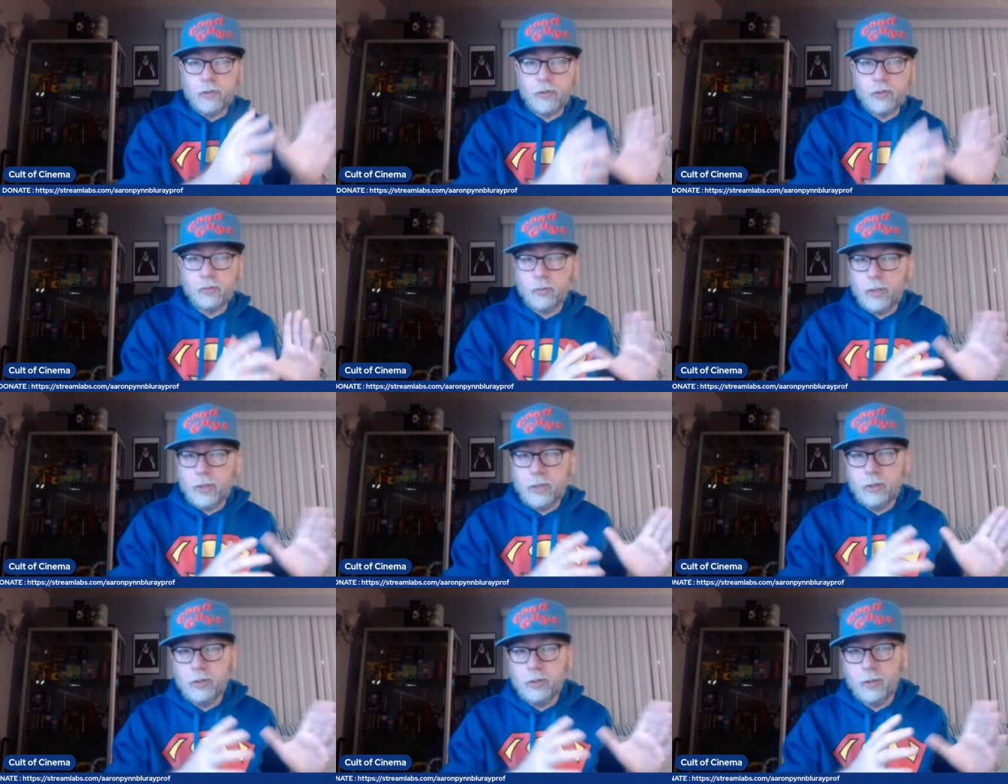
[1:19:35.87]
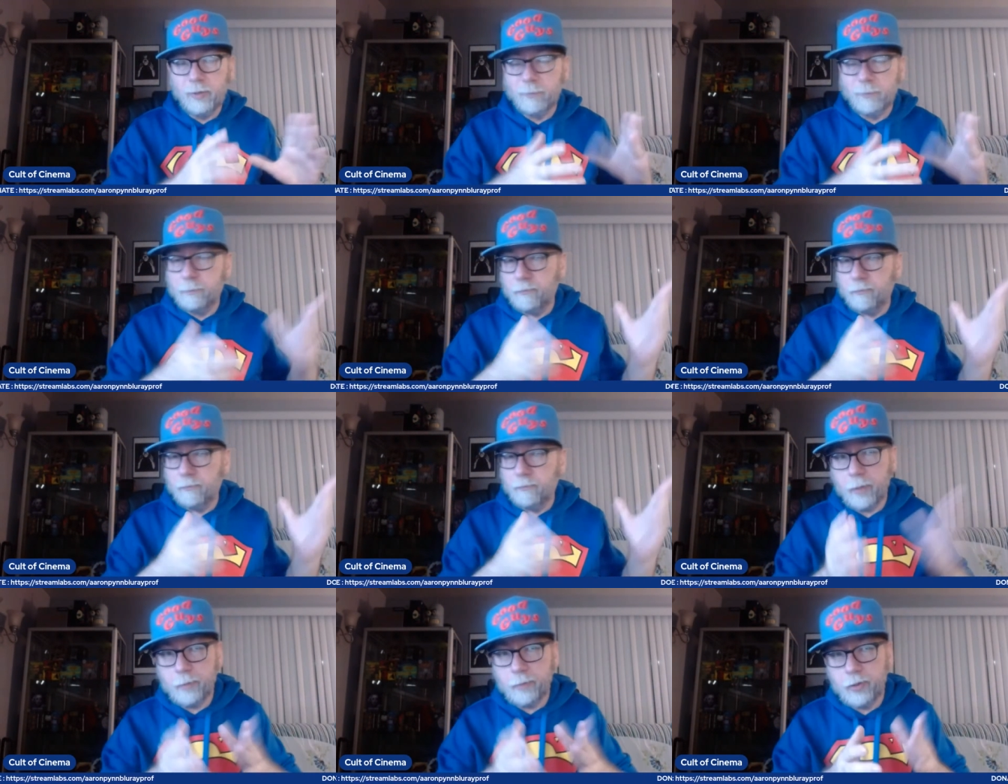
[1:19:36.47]
3,
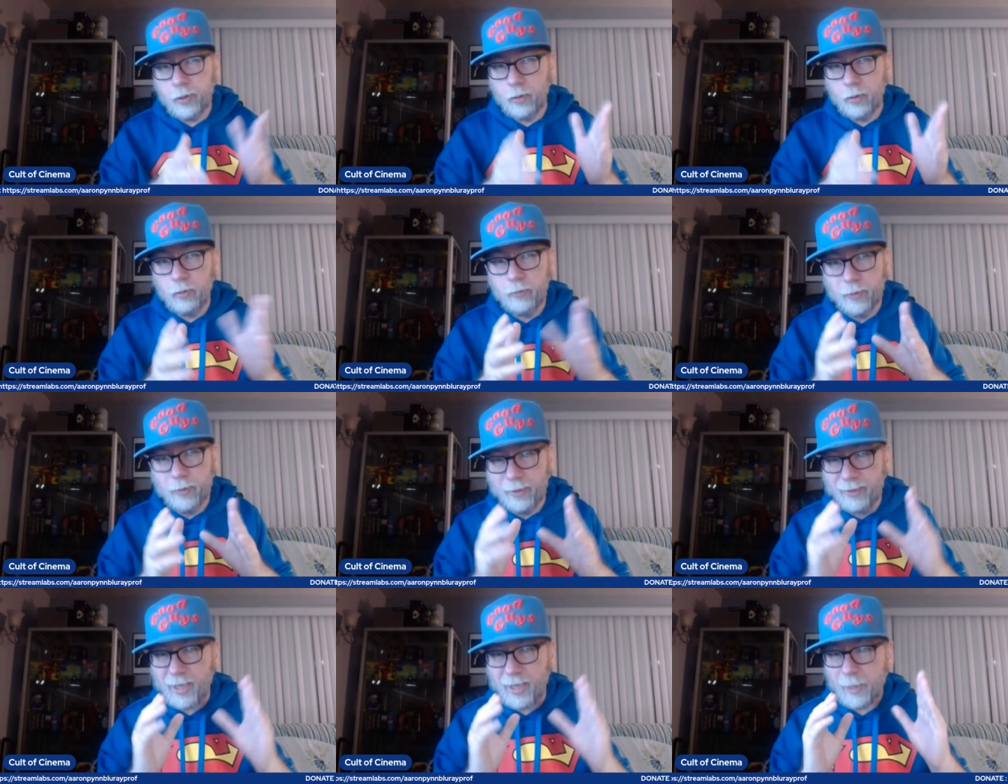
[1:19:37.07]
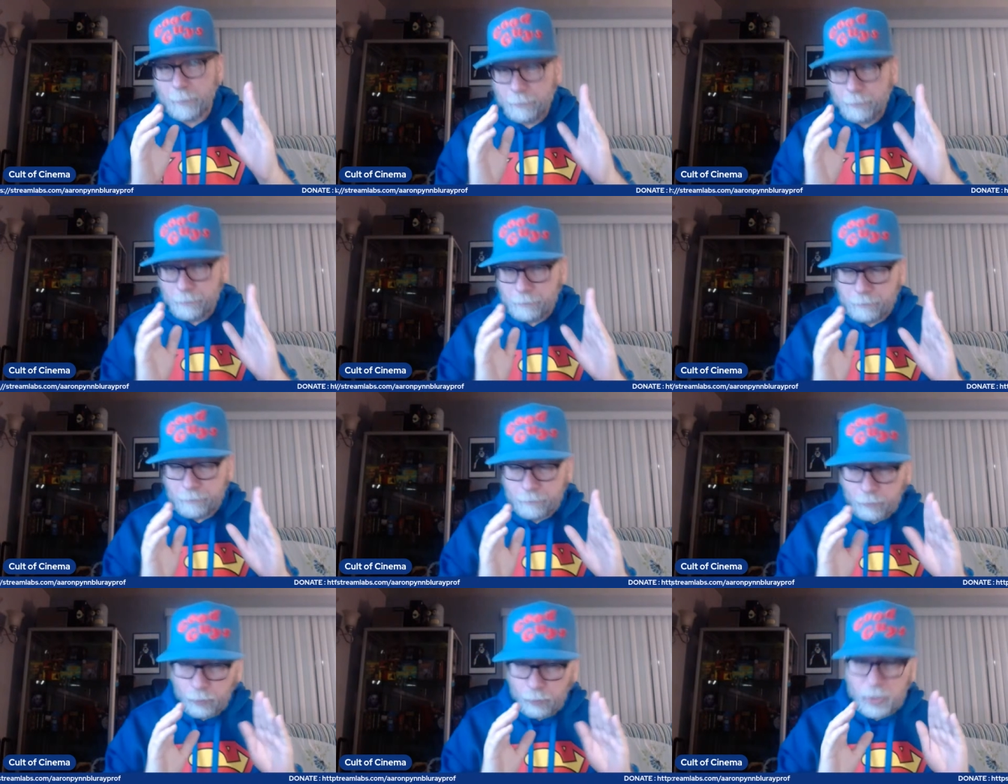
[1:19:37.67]
volume 2, it kind of
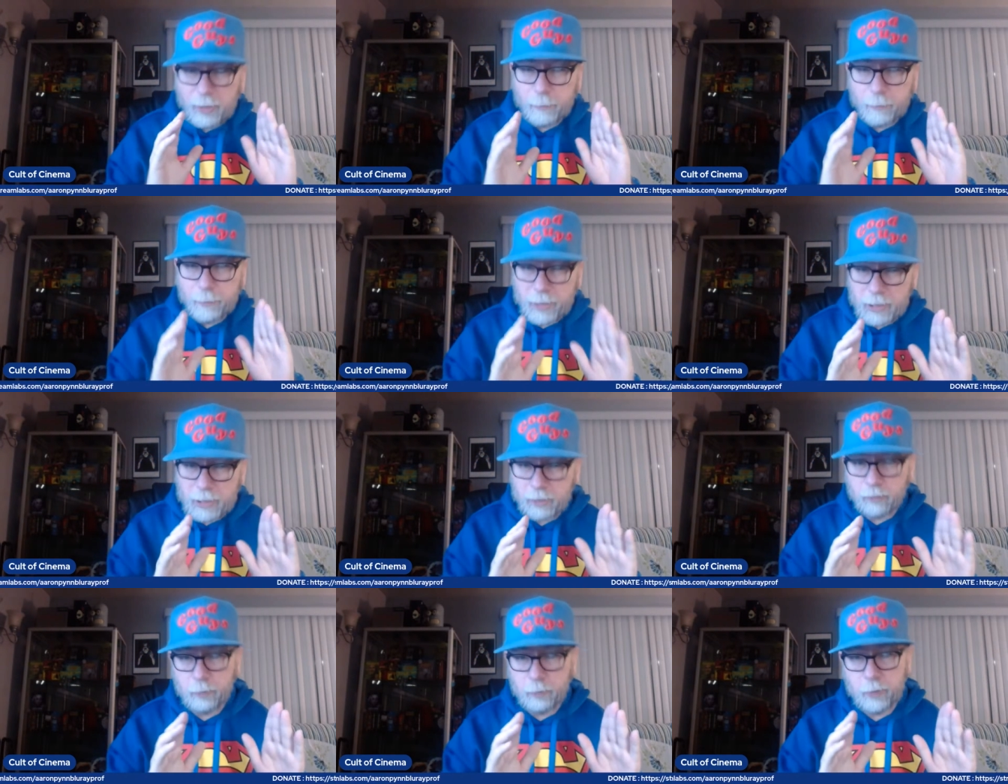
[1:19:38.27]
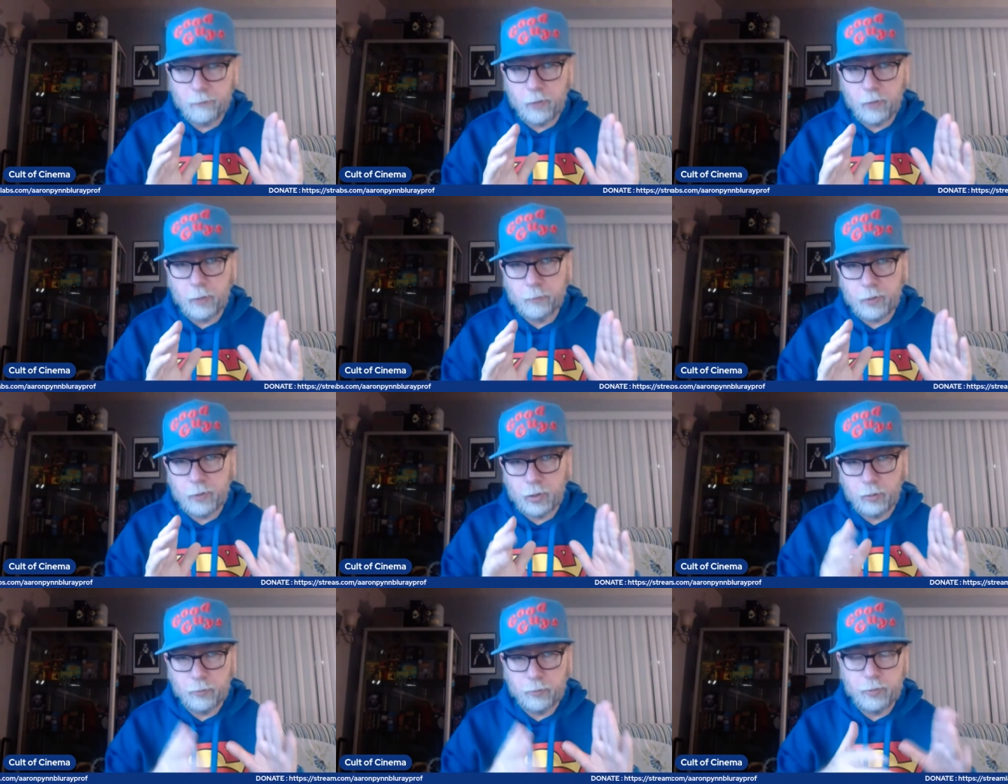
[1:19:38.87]
really peaks for me at volume
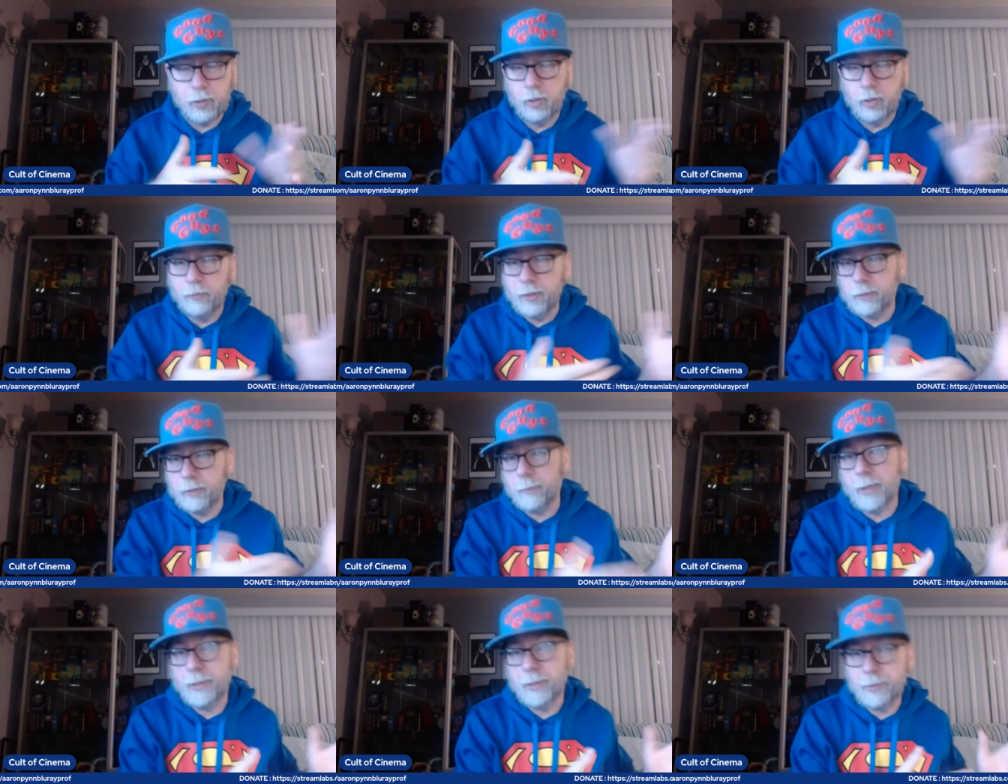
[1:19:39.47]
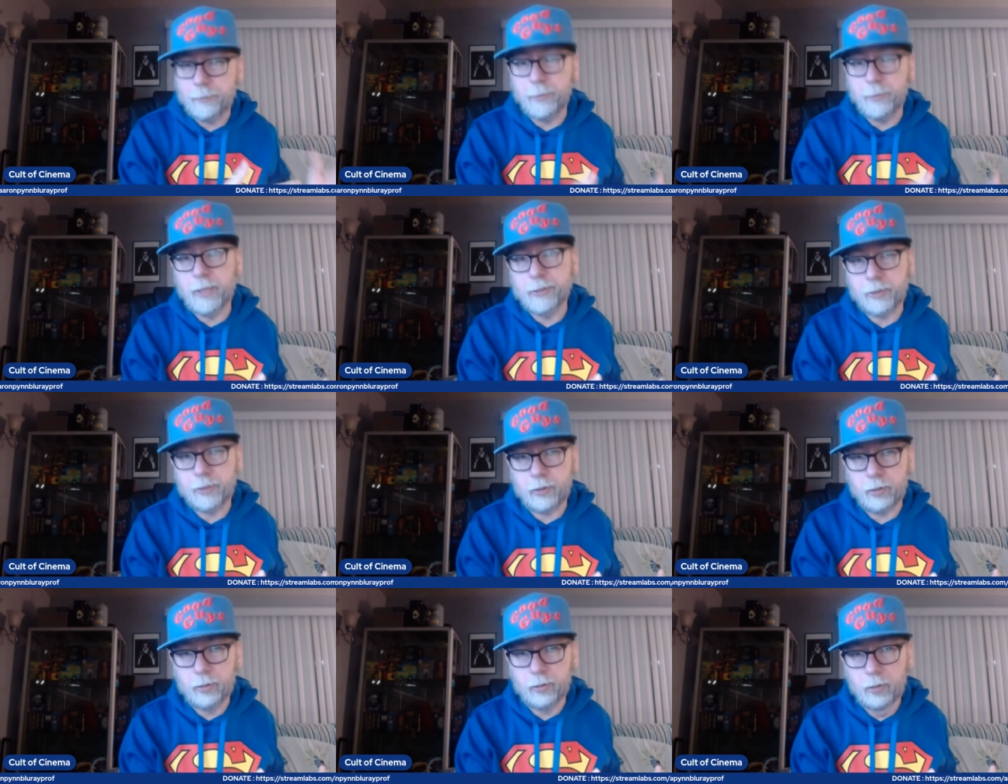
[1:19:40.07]
2 with This Man's
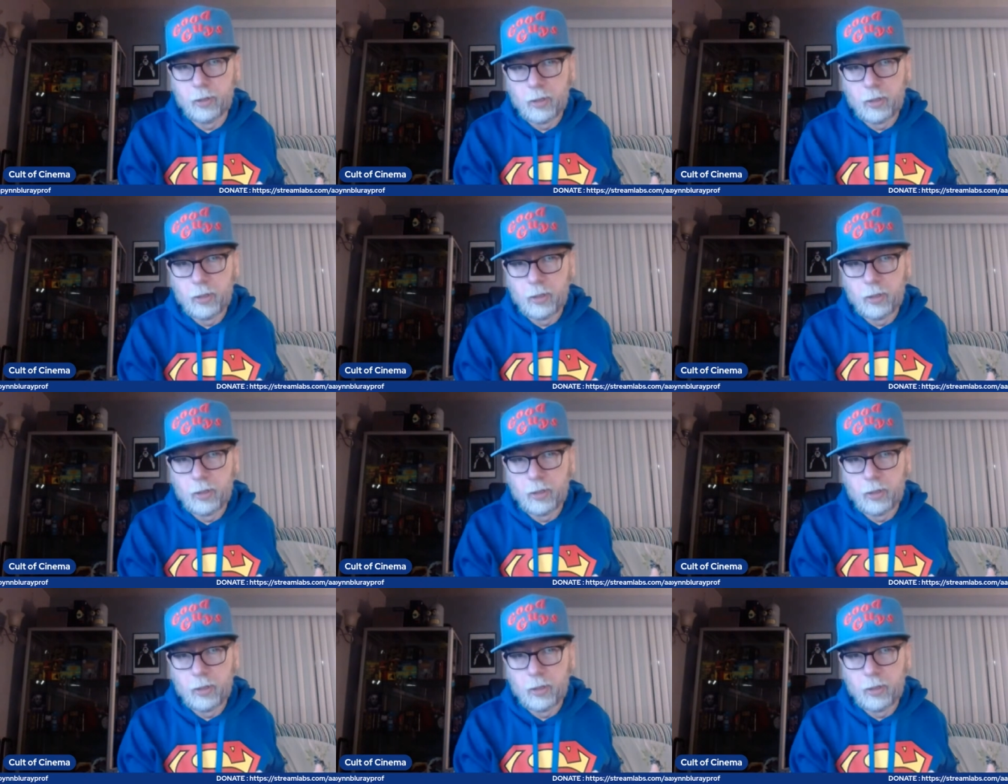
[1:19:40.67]
Monster,